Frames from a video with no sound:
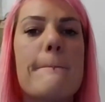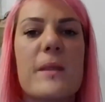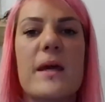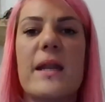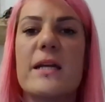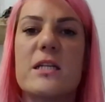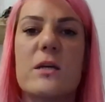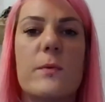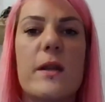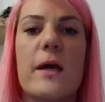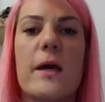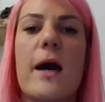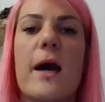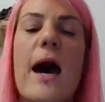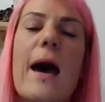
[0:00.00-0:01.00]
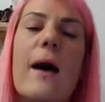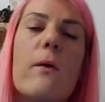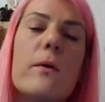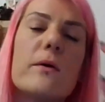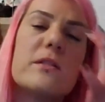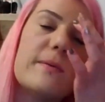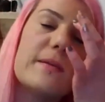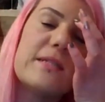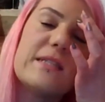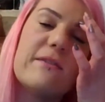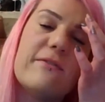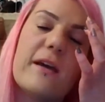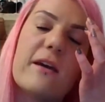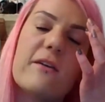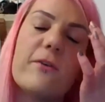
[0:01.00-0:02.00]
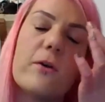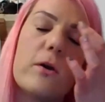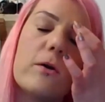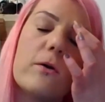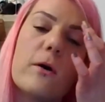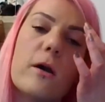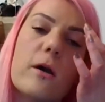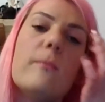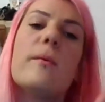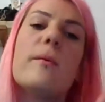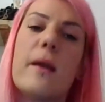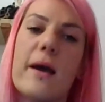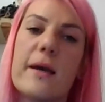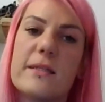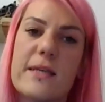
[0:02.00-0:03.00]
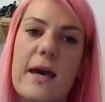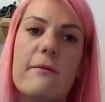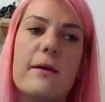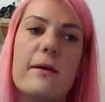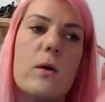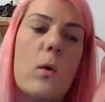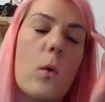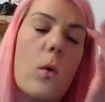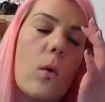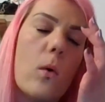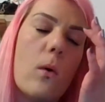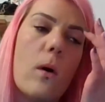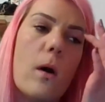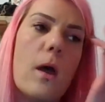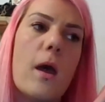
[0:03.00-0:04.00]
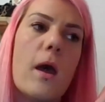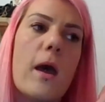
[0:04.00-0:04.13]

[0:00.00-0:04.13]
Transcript: And actually when I cut out a specific food group like dairy, or